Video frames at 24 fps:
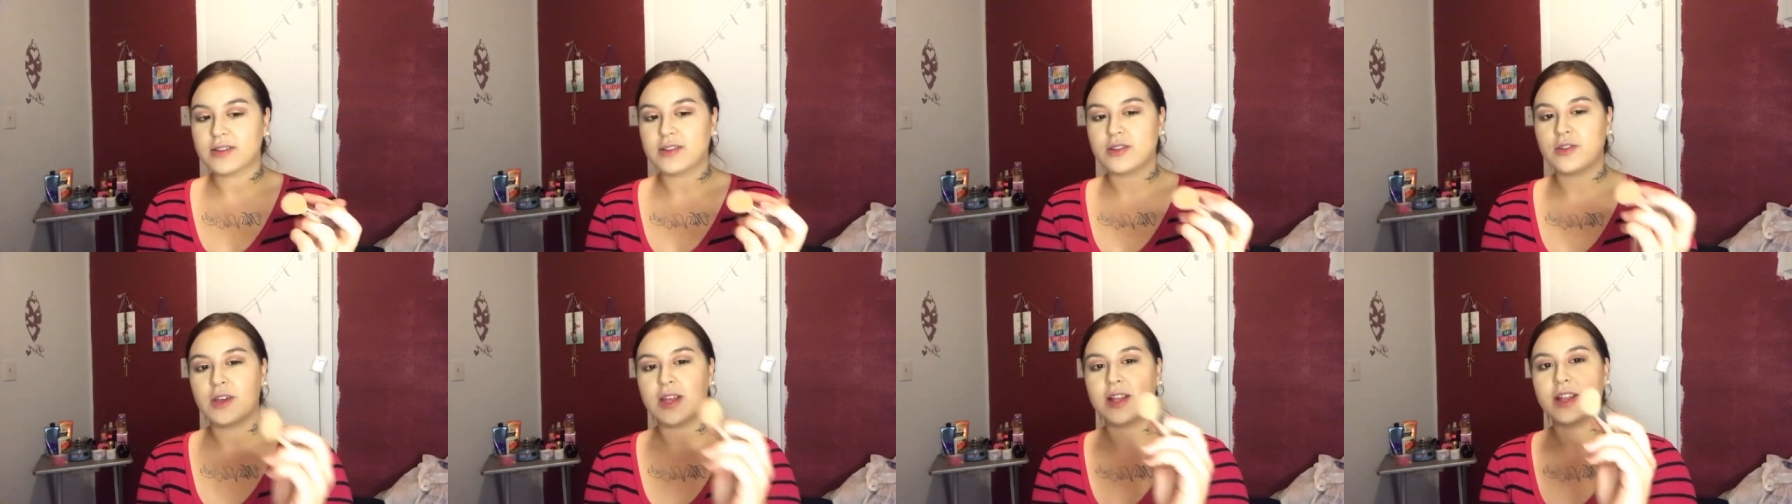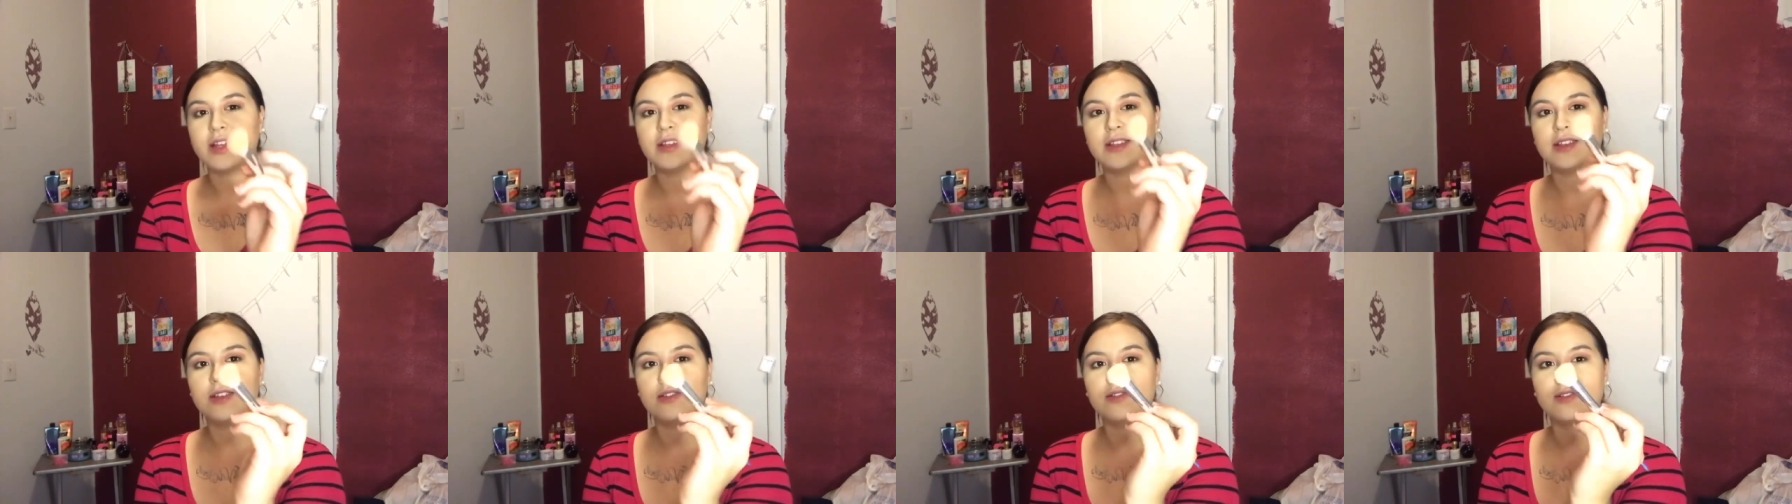So I
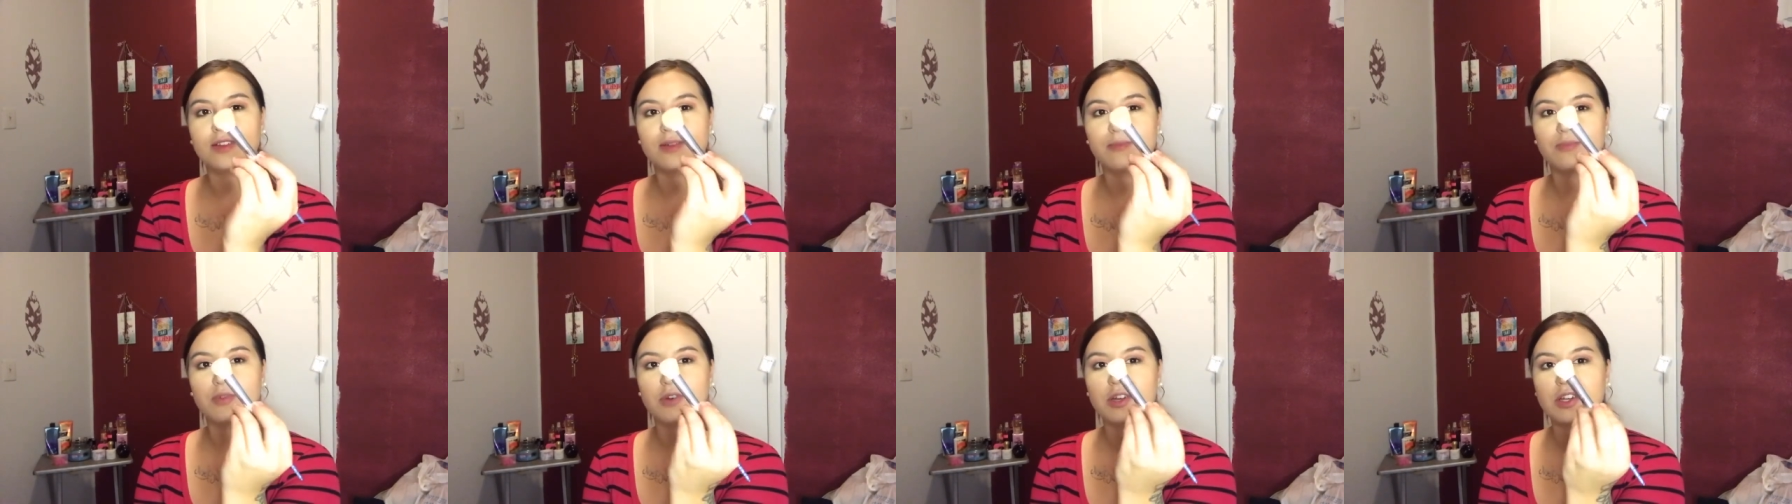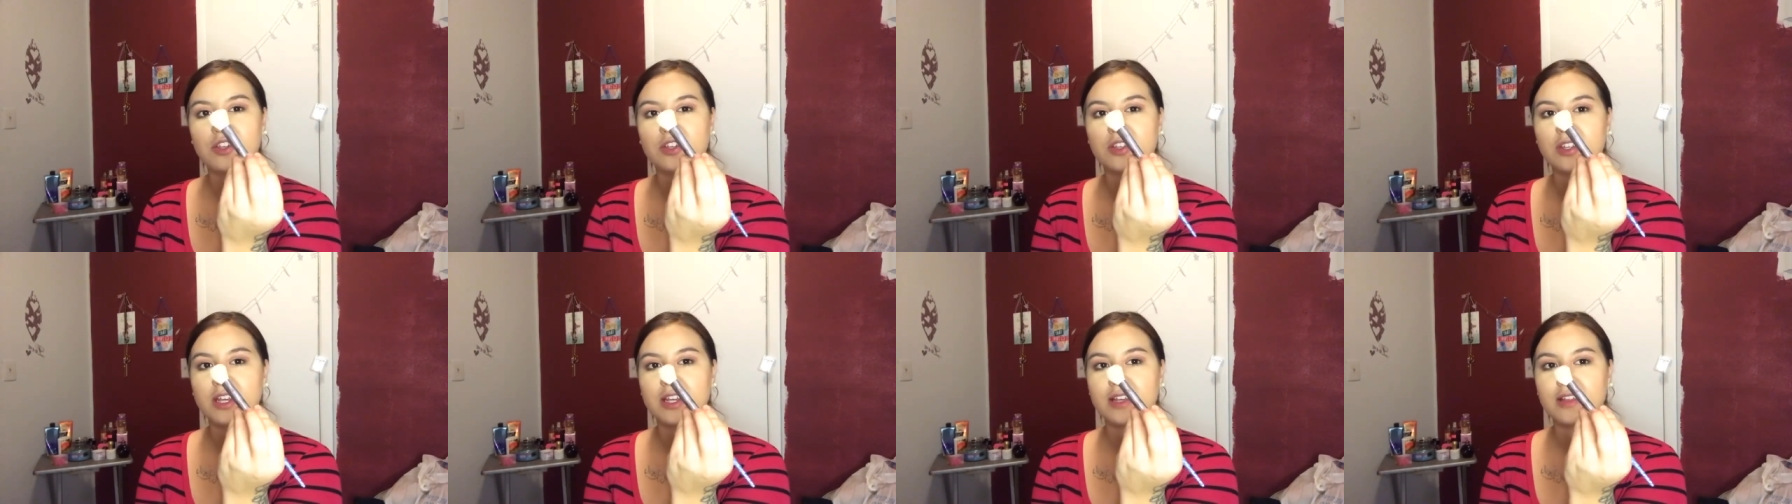like to use a
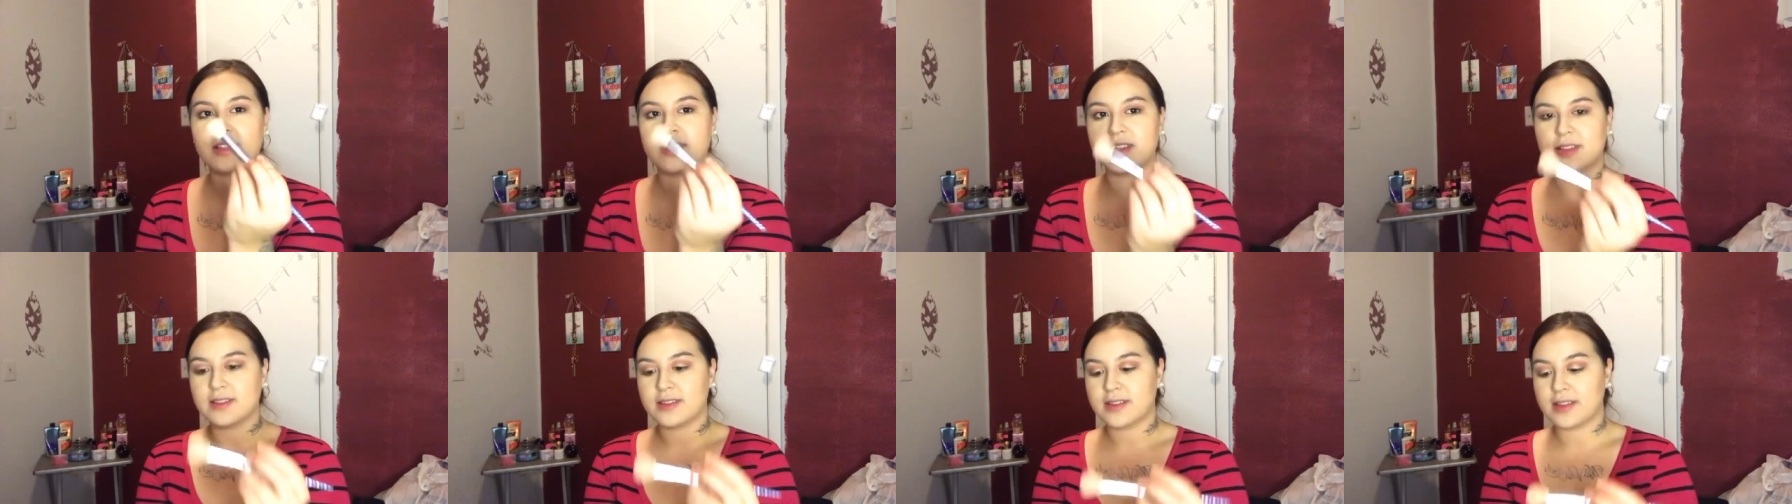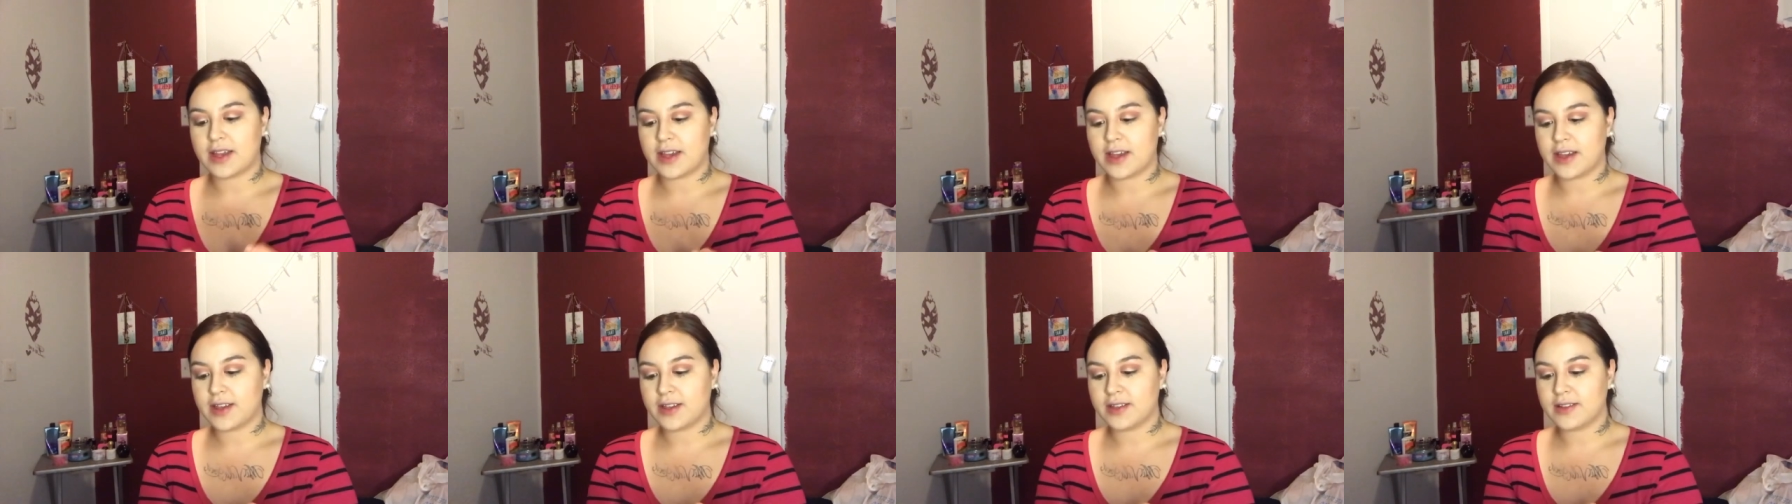brush like this
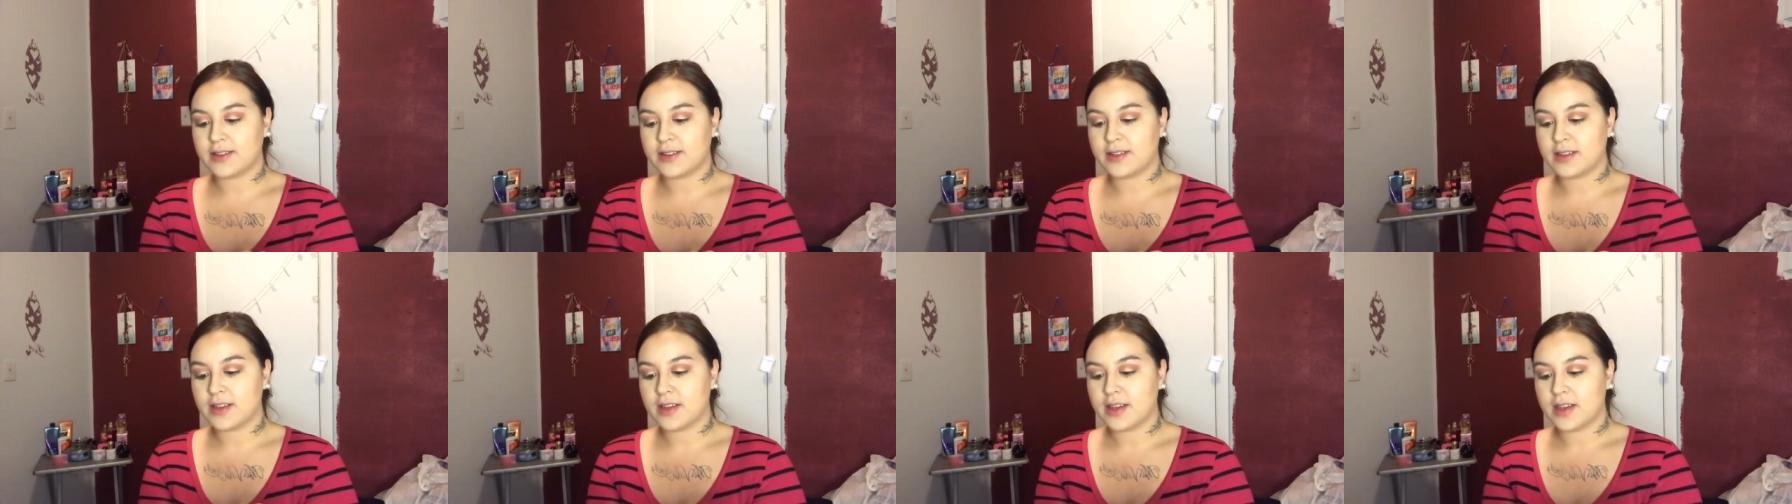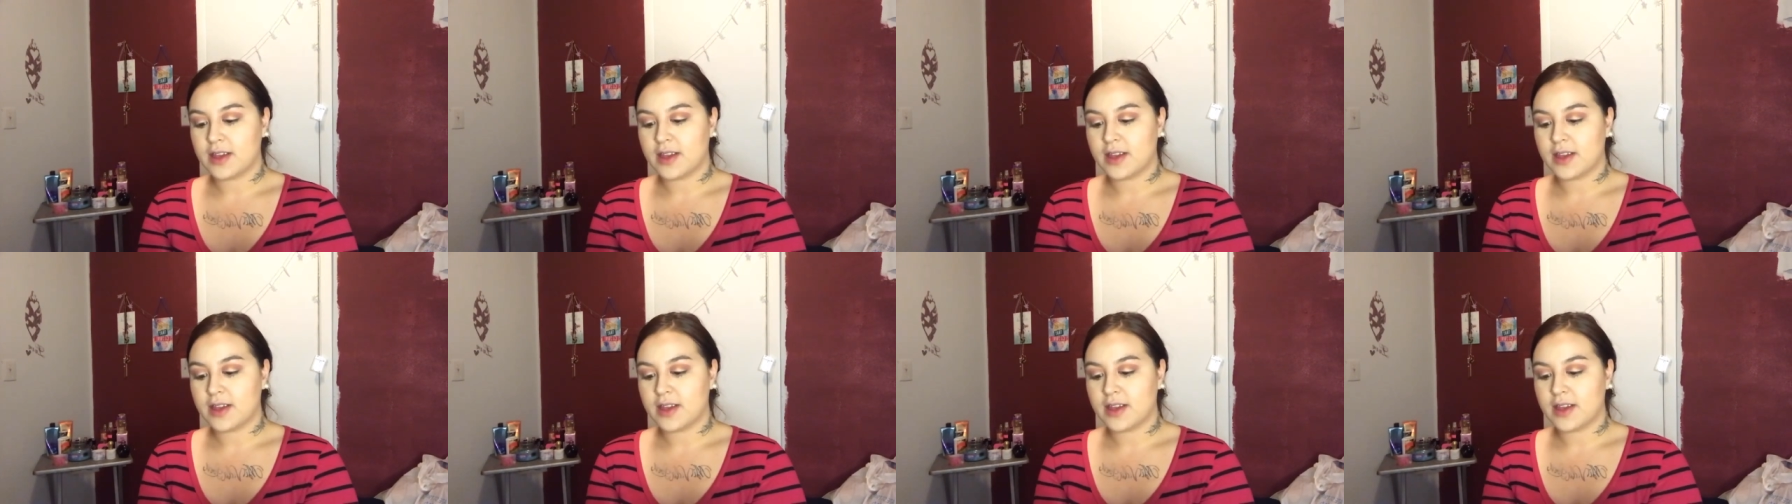size.